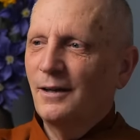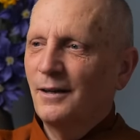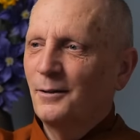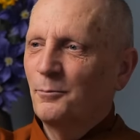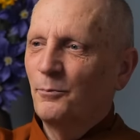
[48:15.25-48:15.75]

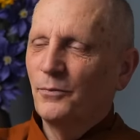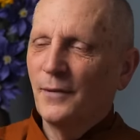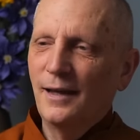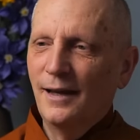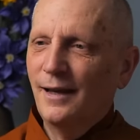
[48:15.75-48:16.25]
uh,
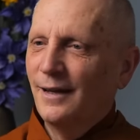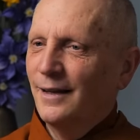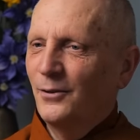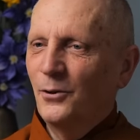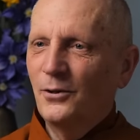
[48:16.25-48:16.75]

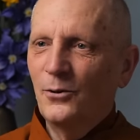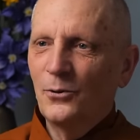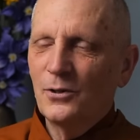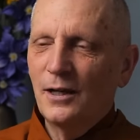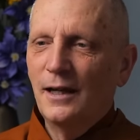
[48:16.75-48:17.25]
Lord
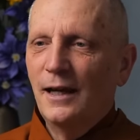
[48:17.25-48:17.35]
knows.